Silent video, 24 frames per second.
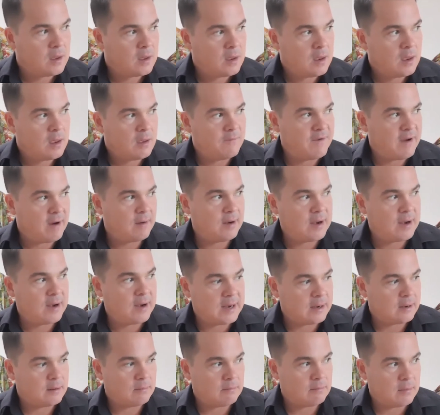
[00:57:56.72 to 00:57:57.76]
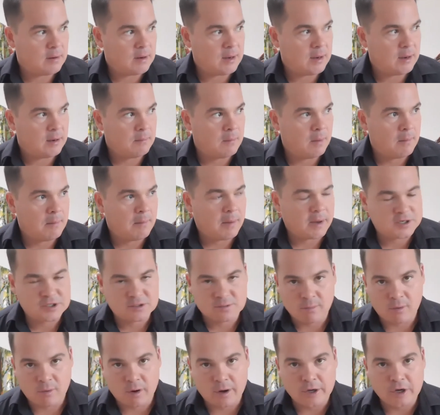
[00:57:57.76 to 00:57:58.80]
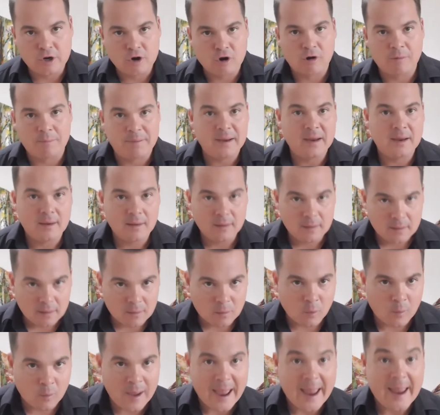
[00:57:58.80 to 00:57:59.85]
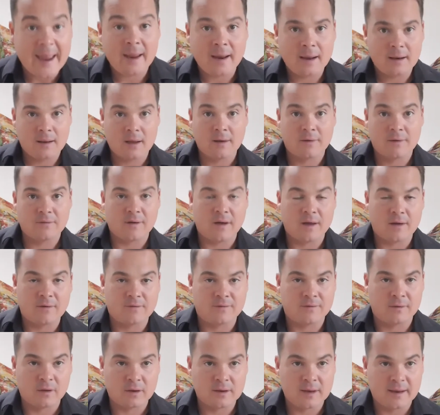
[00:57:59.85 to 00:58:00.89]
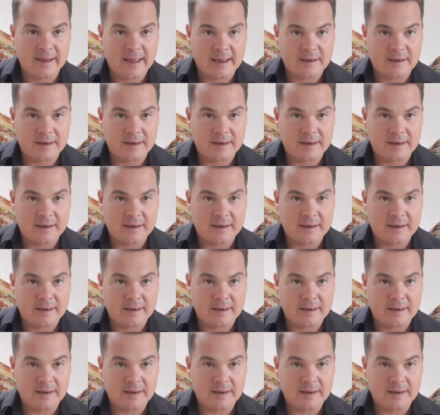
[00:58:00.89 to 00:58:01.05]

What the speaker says: very much more European way of looking at